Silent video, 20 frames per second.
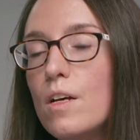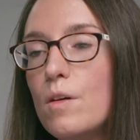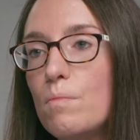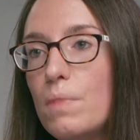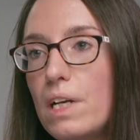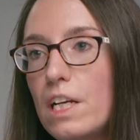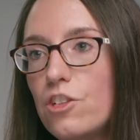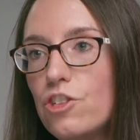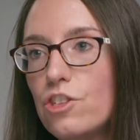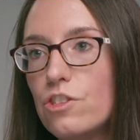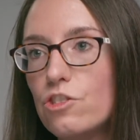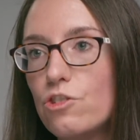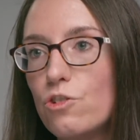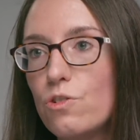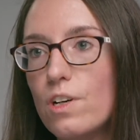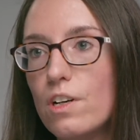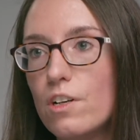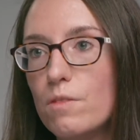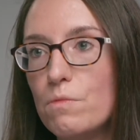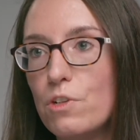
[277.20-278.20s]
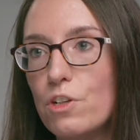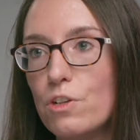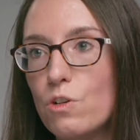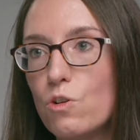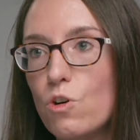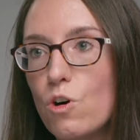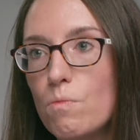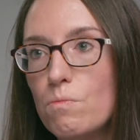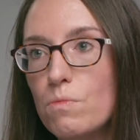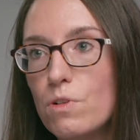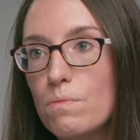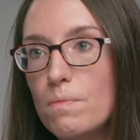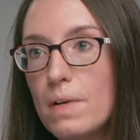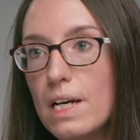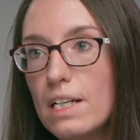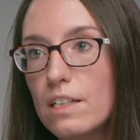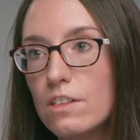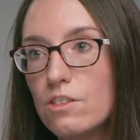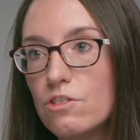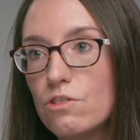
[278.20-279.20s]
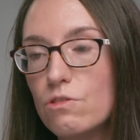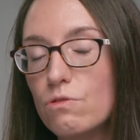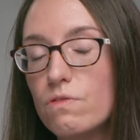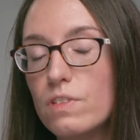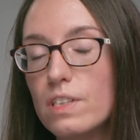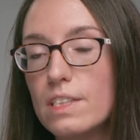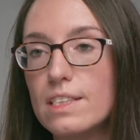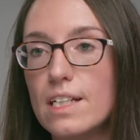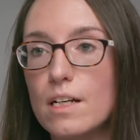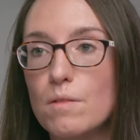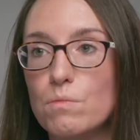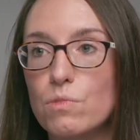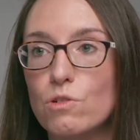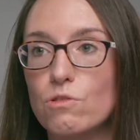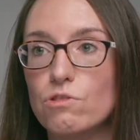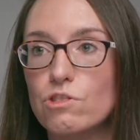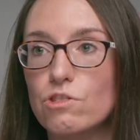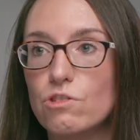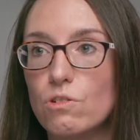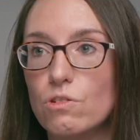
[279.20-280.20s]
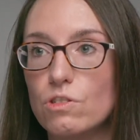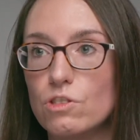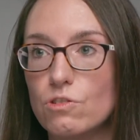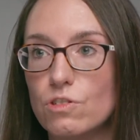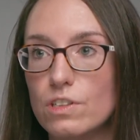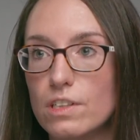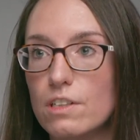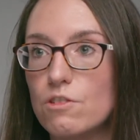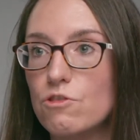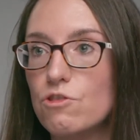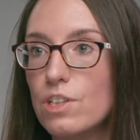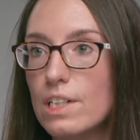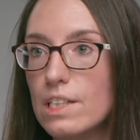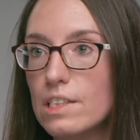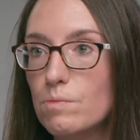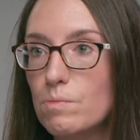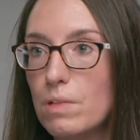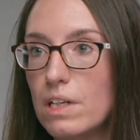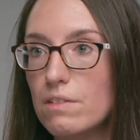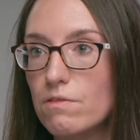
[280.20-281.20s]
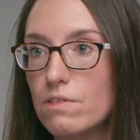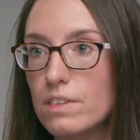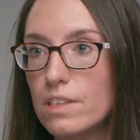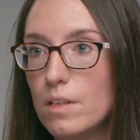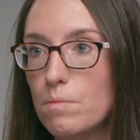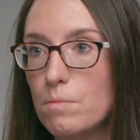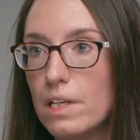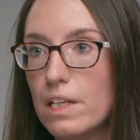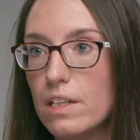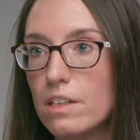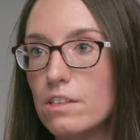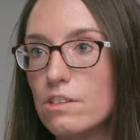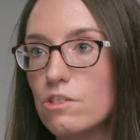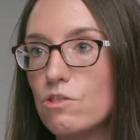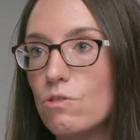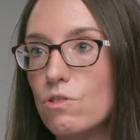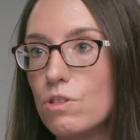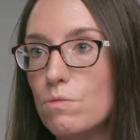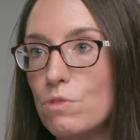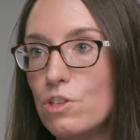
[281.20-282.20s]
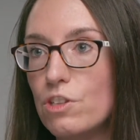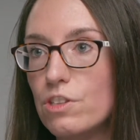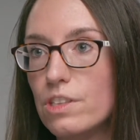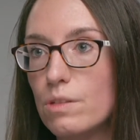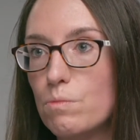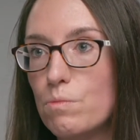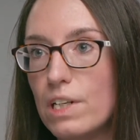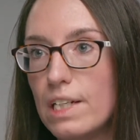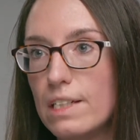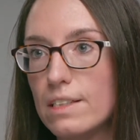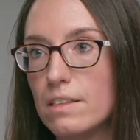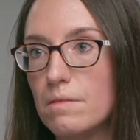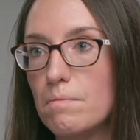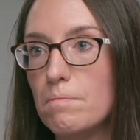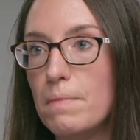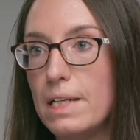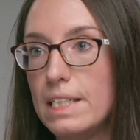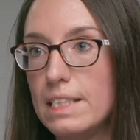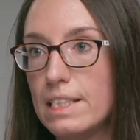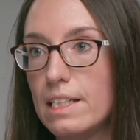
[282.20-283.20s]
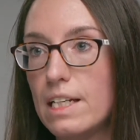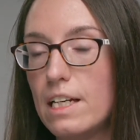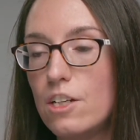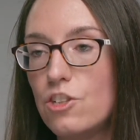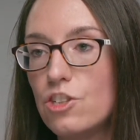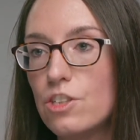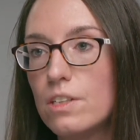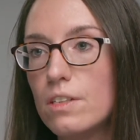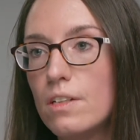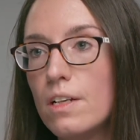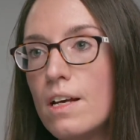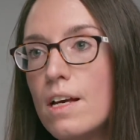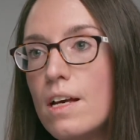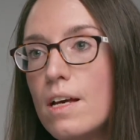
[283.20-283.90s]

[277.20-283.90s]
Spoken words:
Patients who are immunocompromised, so for example, solid organ transplant recipients on immunosuppressant medication,